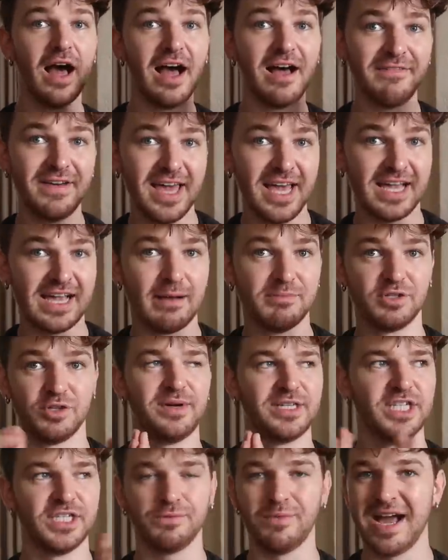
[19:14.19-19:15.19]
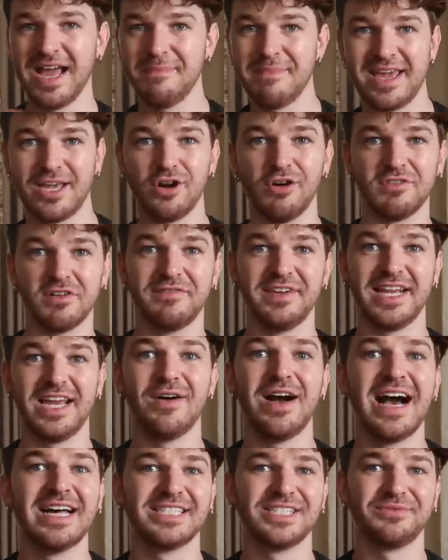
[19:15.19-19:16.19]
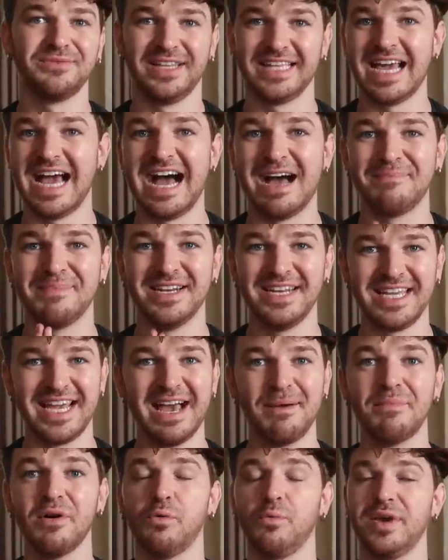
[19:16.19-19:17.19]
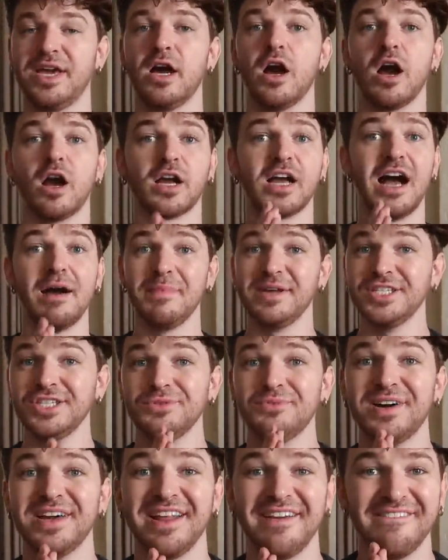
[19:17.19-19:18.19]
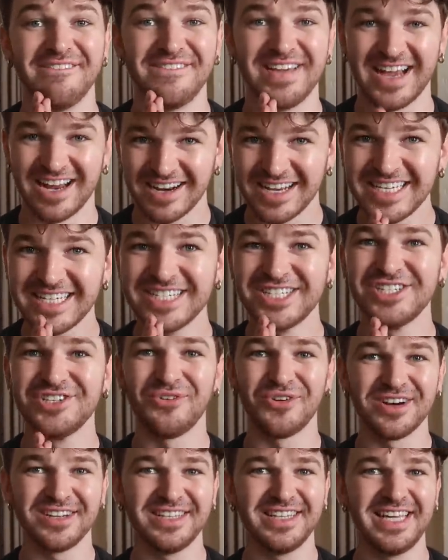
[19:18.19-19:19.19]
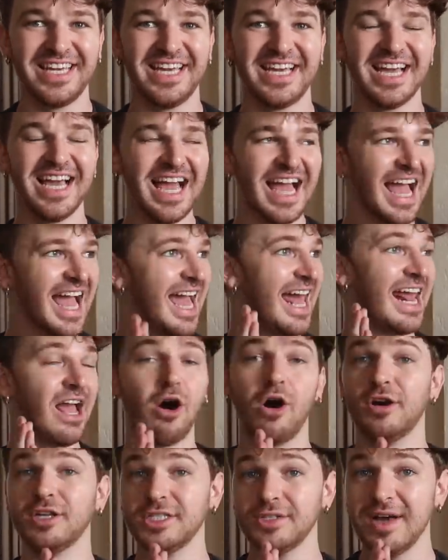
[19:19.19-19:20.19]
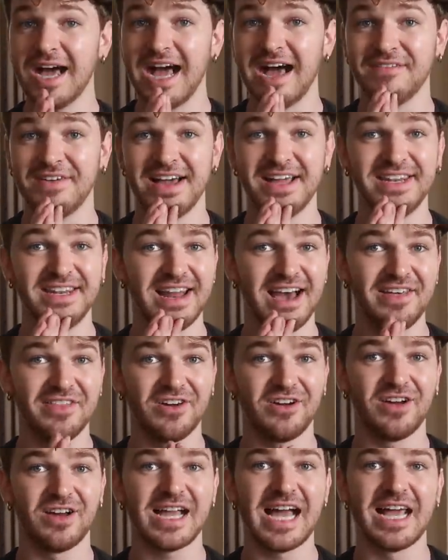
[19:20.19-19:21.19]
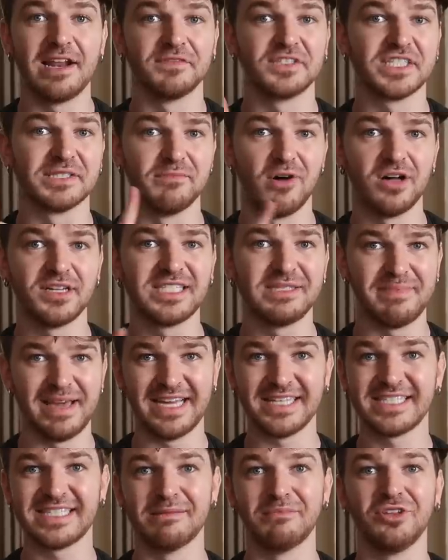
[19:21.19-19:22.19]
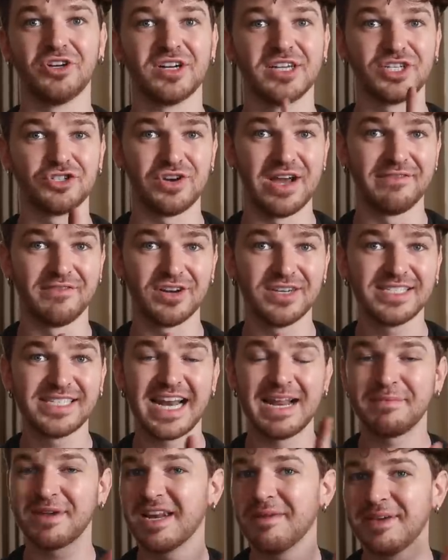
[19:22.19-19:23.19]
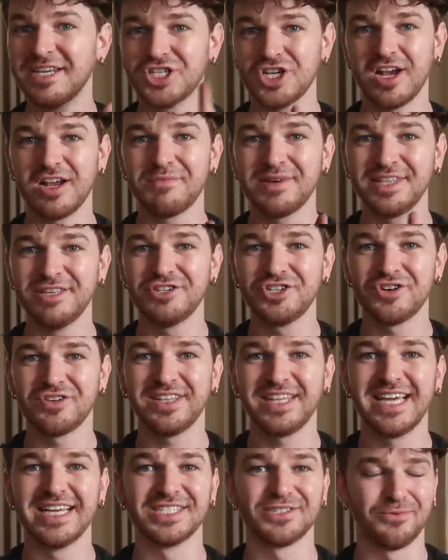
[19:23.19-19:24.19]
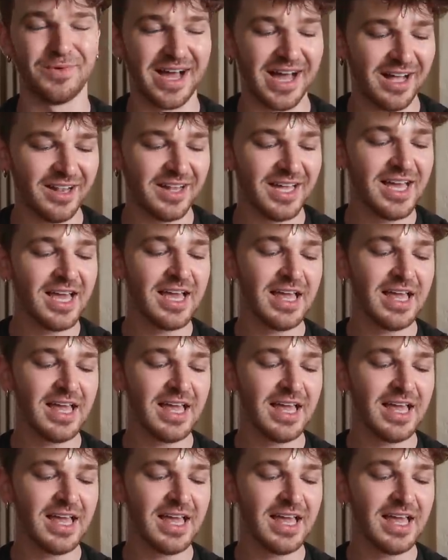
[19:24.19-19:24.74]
of hiccups, which is why a makeover video hasn't really happened yet, but we are coming to one very shortly. And I also have another kind of small space similar to Trevor's that I'm going to be sharing with you shortly as well